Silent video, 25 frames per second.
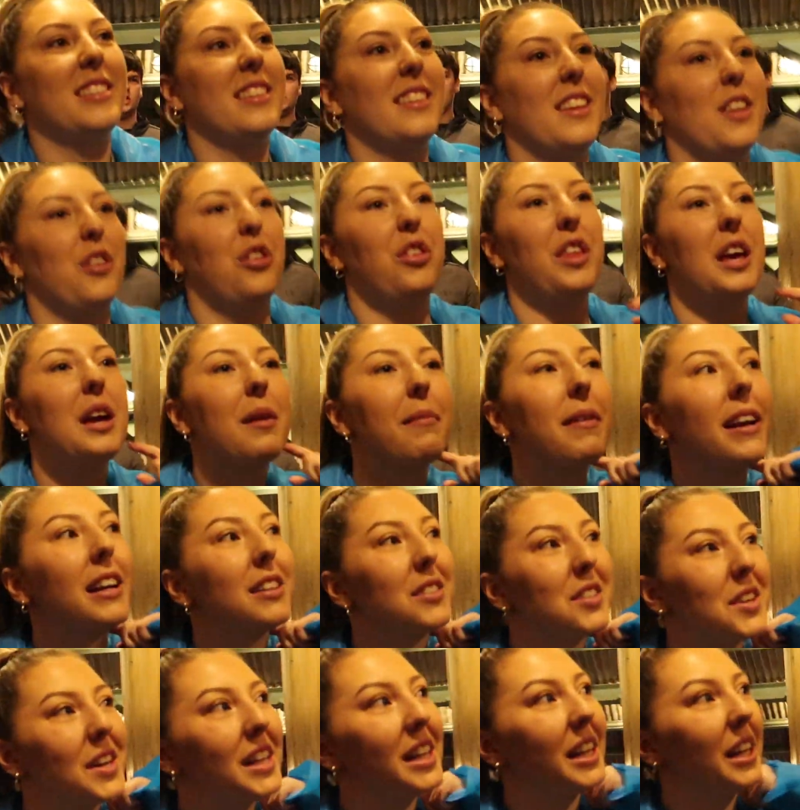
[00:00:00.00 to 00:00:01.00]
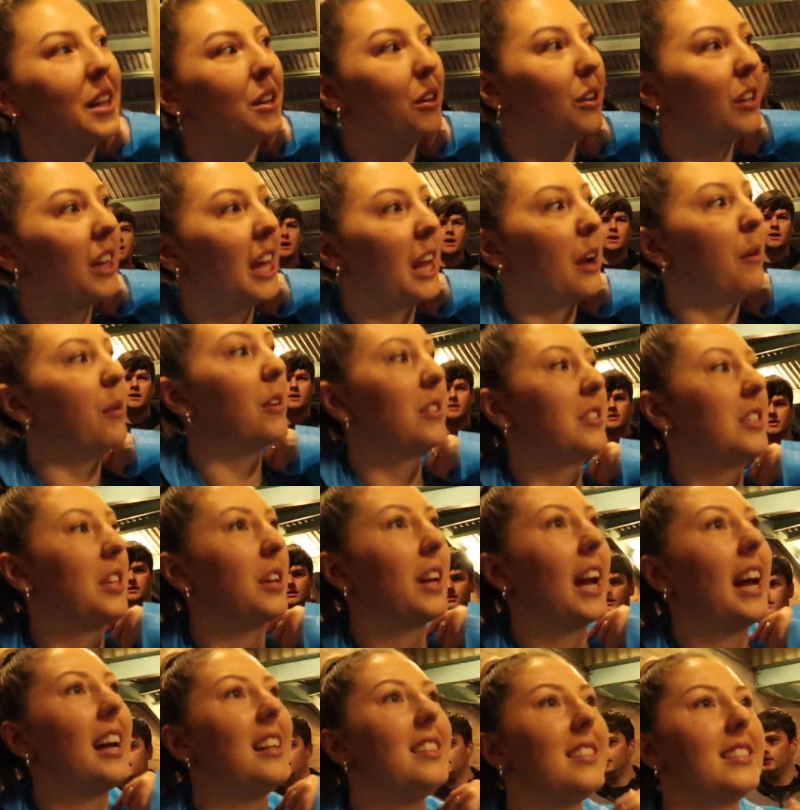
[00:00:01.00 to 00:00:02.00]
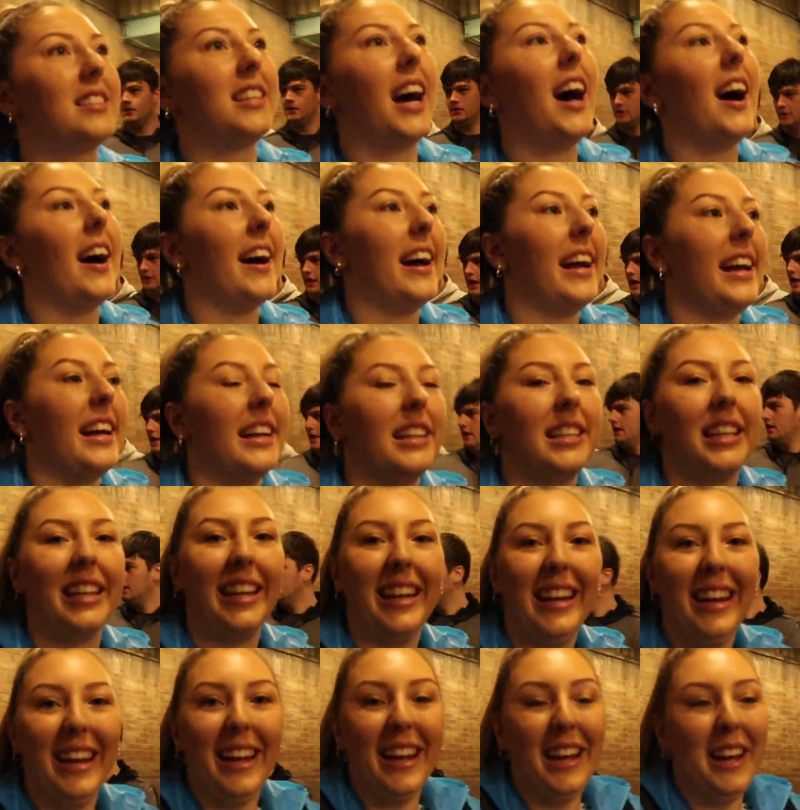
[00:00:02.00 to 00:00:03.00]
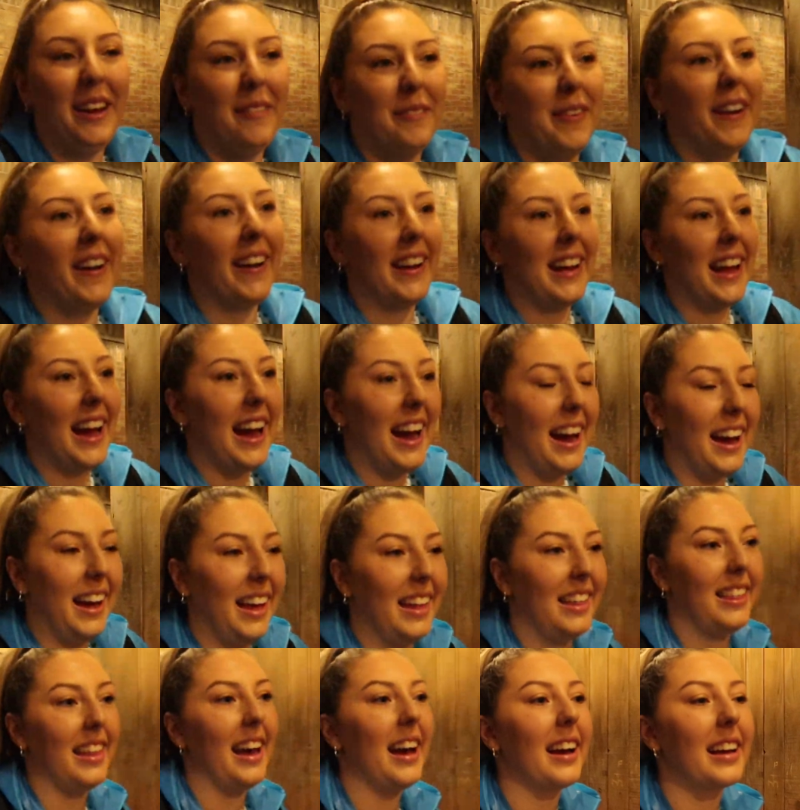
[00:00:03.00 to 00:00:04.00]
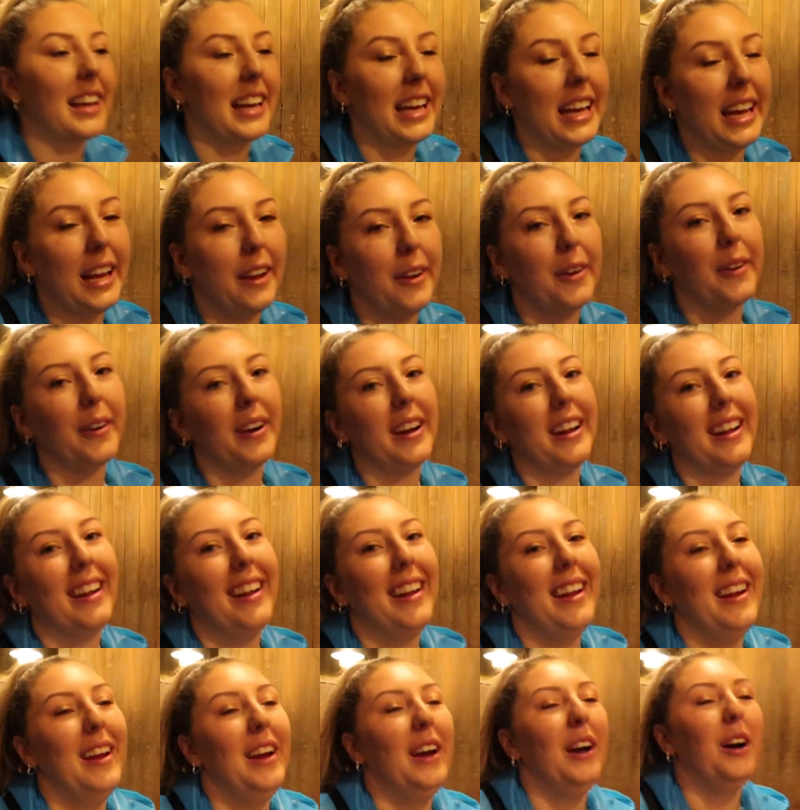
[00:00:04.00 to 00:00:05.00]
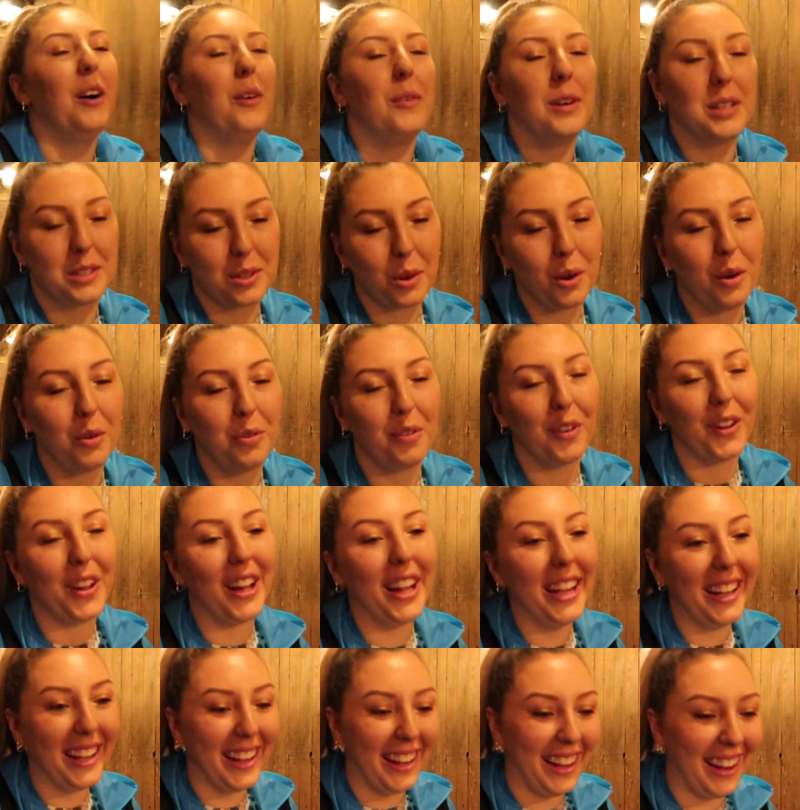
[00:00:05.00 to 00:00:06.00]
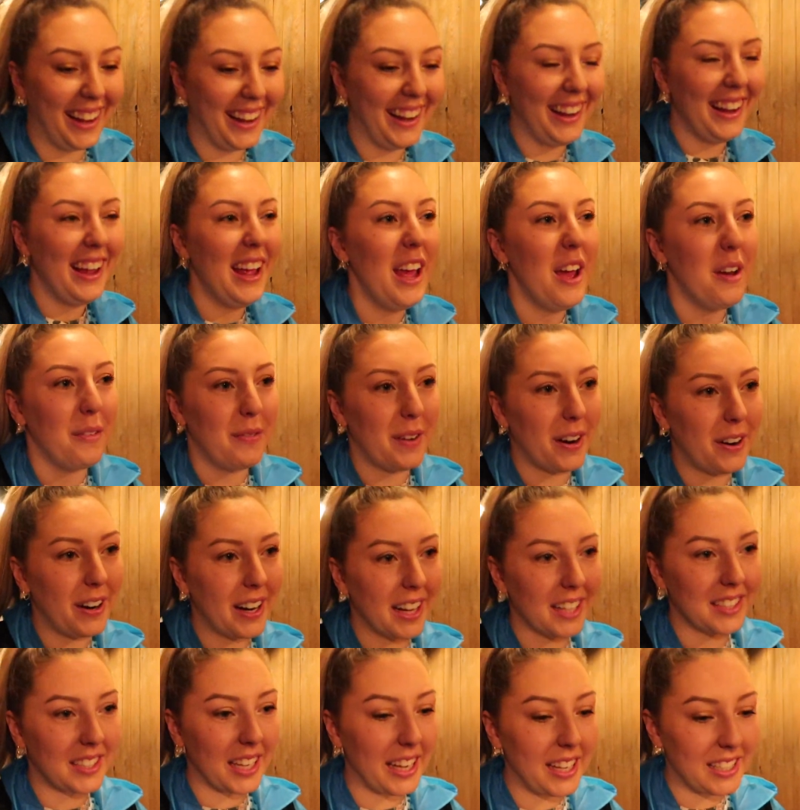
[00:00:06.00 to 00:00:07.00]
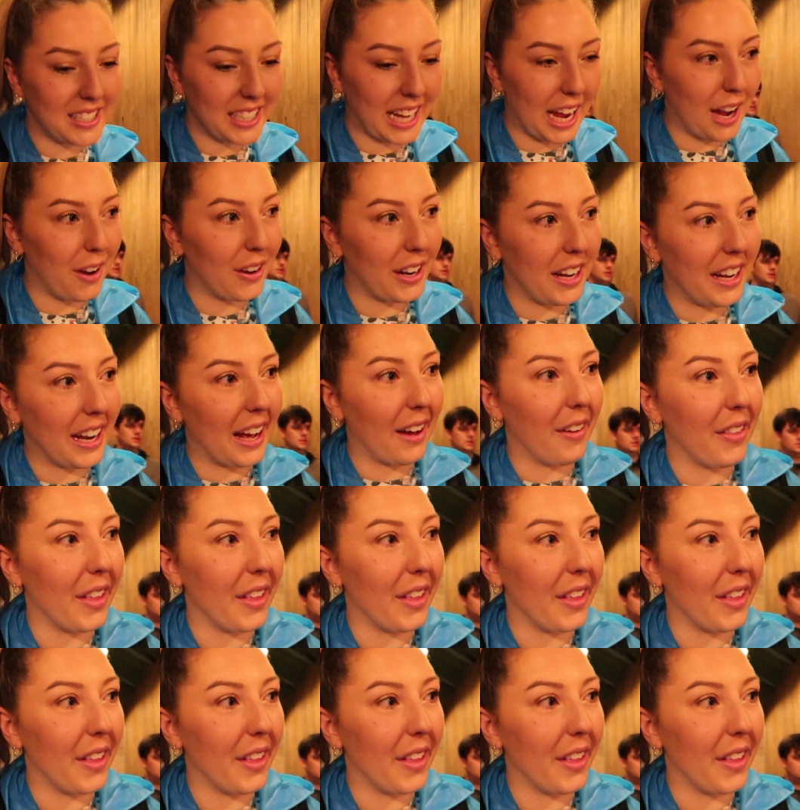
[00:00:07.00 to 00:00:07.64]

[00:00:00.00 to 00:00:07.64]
The theming's really cool here once you get inside. But yeah, that view was awful. Very excited to get on it now,